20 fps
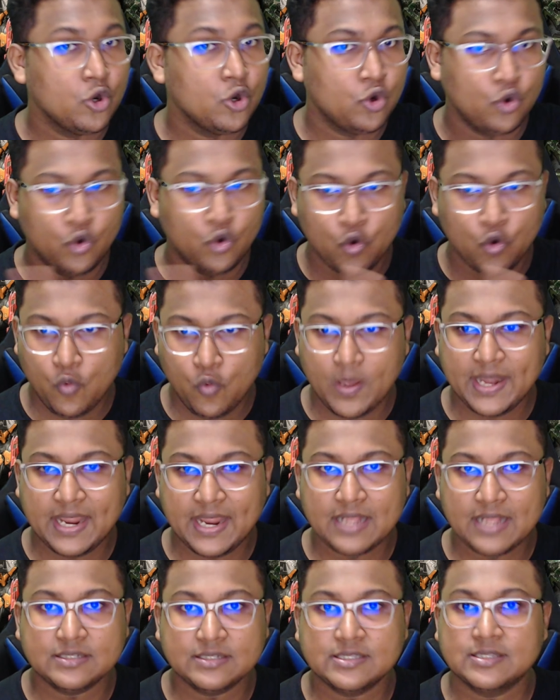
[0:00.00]
Nowhere
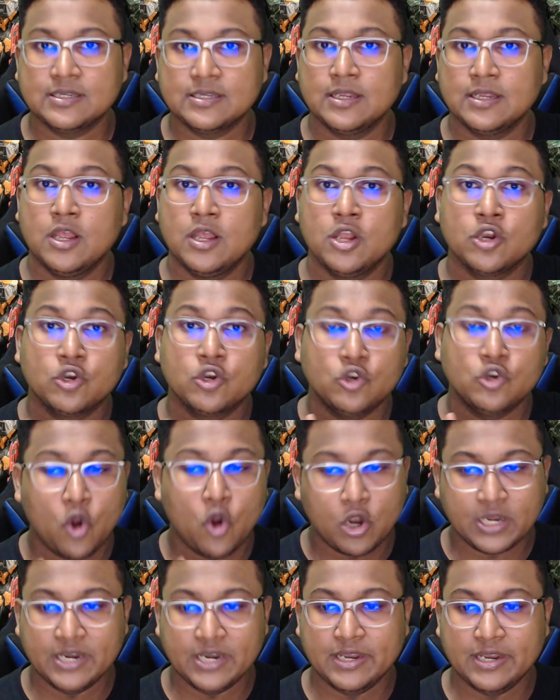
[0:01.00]
else,
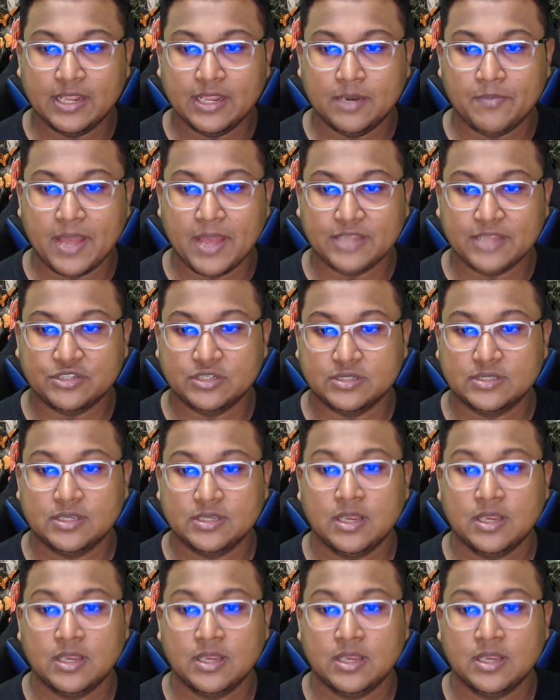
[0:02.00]
not in real matches.